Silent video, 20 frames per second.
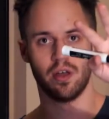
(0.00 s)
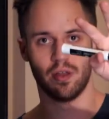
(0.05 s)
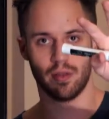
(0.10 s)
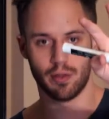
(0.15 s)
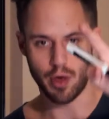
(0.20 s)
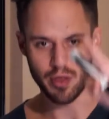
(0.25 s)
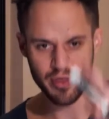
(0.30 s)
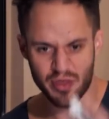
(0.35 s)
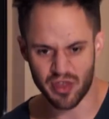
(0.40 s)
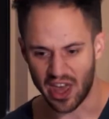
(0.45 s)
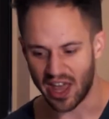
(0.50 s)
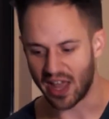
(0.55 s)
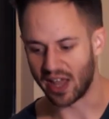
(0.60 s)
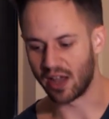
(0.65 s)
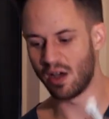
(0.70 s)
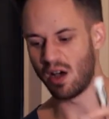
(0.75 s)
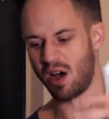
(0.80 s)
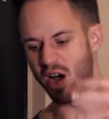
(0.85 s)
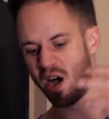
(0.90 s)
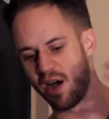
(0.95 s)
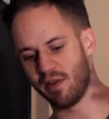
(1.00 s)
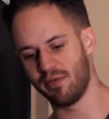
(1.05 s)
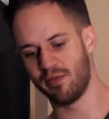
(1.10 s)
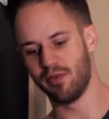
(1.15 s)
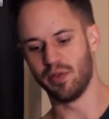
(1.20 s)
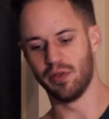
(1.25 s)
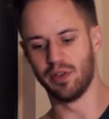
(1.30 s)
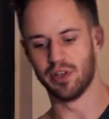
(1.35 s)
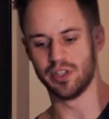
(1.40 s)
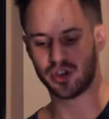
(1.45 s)
the thing, off
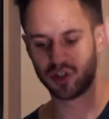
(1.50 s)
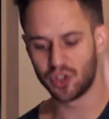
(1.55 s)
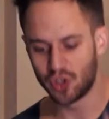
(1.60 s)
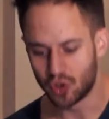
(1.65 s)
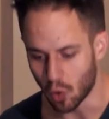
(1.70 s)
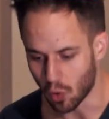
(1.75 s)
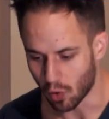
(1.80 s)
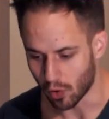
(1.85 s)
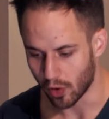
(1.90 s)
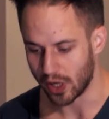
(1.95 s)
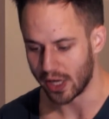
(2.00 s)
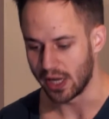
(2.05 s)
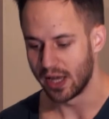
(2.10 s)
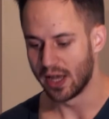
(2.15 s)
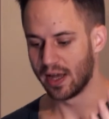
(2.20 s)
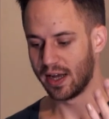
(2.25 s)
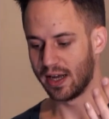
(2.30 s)
the story,